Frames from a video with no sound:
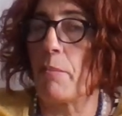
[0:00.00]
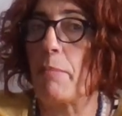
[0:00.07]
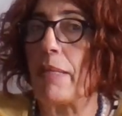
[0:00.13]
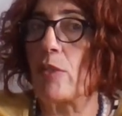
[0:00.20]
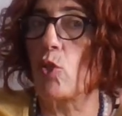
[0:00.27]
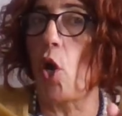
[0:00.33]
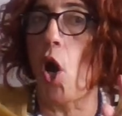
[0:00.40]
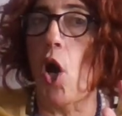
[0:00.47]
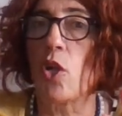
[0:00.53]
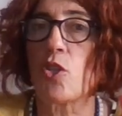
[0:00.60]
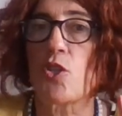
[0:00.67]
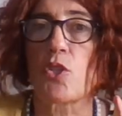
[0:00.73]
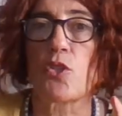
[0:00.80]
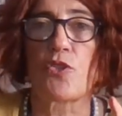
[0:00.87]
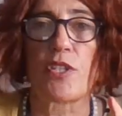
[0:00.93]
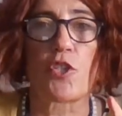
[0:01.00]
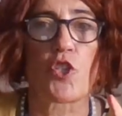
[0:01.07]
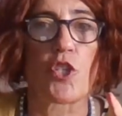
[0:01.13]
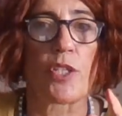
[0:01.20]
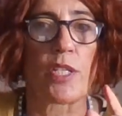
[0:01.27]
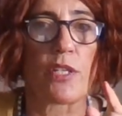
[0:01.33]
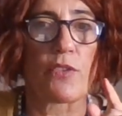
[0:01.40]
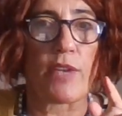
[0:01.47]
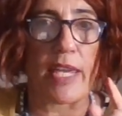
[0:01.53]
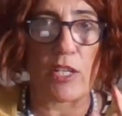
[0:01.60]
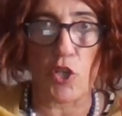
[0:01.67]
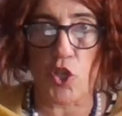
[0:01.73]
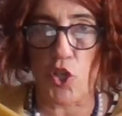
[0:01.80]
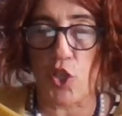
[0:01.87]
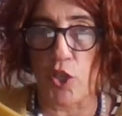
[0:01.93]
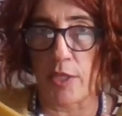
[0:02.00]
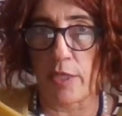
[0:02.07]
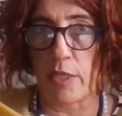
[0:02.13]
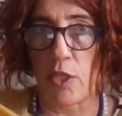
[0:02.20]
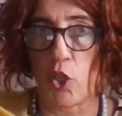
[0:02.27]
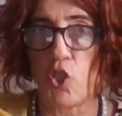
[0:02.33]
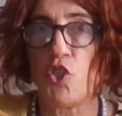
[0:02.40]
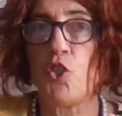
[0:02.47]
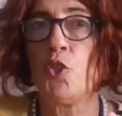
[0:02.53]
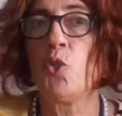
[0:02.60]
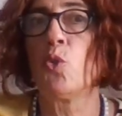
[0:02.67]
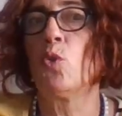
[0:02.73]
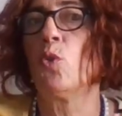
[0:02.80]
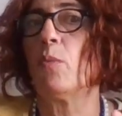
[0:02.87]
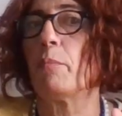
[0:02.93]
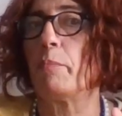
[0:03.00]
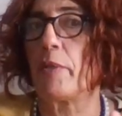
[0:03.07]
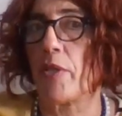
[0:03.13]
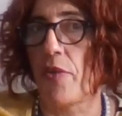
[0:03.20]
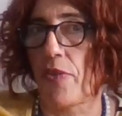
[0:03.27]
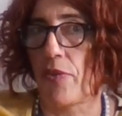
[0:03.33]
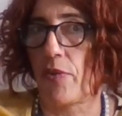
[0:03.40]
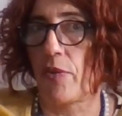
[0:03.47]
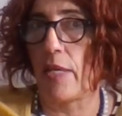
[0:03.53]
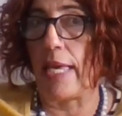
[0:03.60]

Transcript: but also regeneration, new birth,